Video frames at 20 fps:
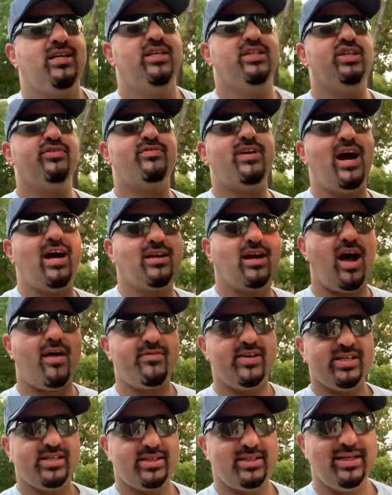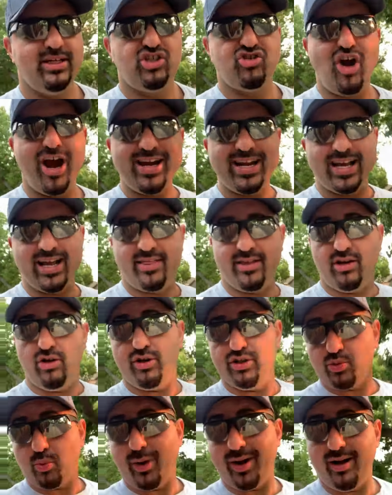you've got obviously training there
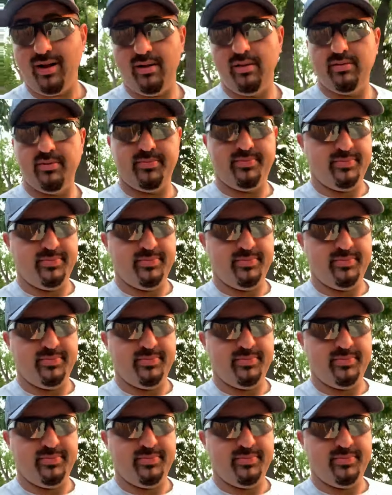as well,